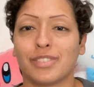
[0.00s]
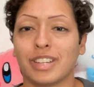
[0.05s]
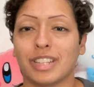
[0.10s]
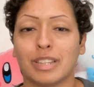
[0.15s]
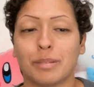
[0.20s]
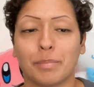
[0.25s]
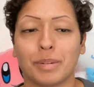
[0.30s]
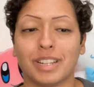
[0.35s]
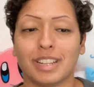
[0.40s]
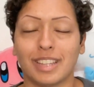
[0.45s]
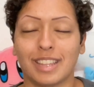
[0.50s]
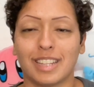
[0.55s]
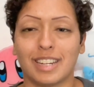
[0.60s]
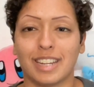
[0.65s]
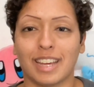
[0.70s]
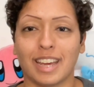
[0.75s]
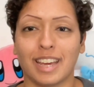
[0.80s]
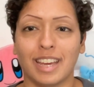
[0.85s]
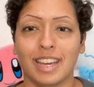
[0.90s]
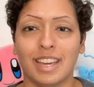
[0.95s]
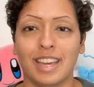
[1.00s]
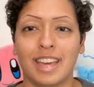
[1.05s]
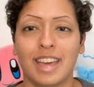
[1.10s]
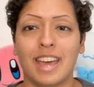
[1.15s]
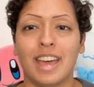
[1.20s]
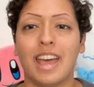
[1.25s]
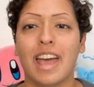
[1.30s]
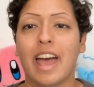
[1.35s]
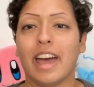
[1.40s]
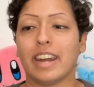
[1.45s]
in the middle of the day
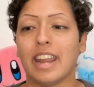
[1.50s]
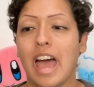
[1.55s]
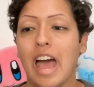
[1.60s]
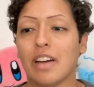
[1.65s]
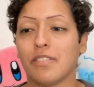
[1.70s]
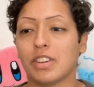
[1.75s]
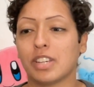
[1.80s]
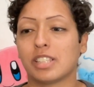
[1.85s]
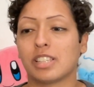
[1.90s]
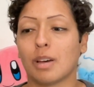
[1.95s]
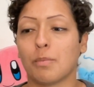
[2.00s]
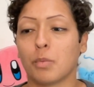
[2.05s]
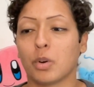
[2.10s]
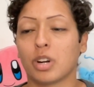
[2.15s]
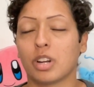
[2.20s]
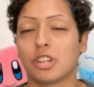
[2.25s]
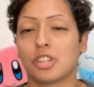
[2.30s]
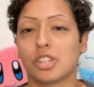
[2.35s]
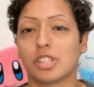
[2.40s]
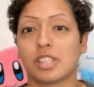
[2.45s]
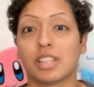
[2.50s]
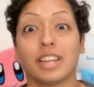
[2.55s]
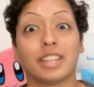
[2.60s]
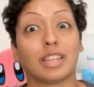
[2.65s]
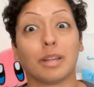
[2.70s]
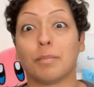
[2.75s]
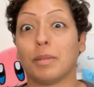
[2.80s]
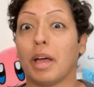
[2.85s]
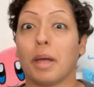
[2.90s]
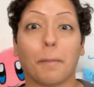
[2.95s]
and having somewhere to just let
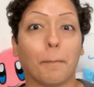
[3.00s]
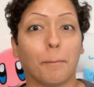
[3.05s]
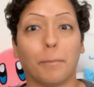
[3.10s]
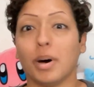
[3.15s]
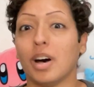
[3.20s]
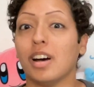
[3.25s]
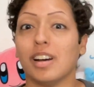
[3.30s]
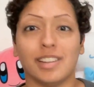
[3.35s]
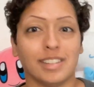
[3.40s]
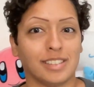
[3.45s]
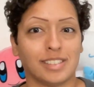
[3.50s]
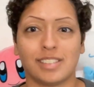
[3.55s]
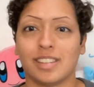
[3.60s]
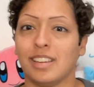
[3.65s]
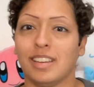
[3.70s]
them like buzz